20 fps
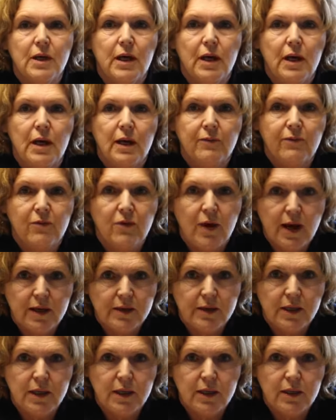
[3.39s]

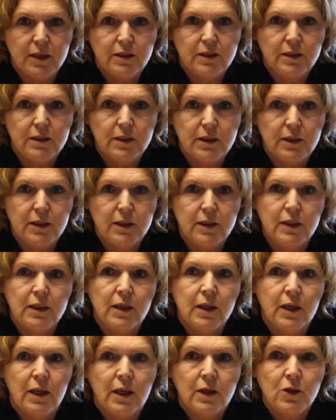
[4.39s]
Friday
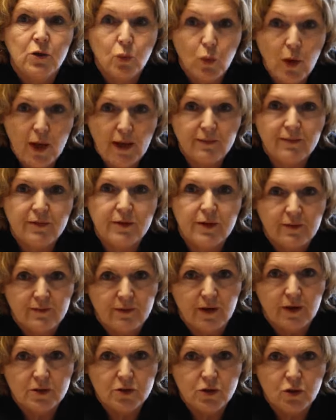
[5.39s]
the 12th
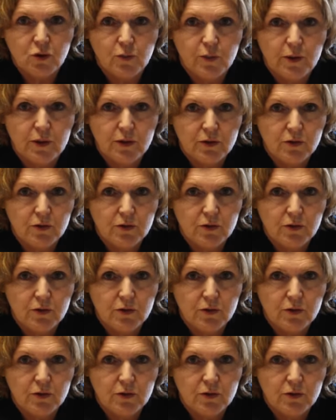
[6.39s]
of October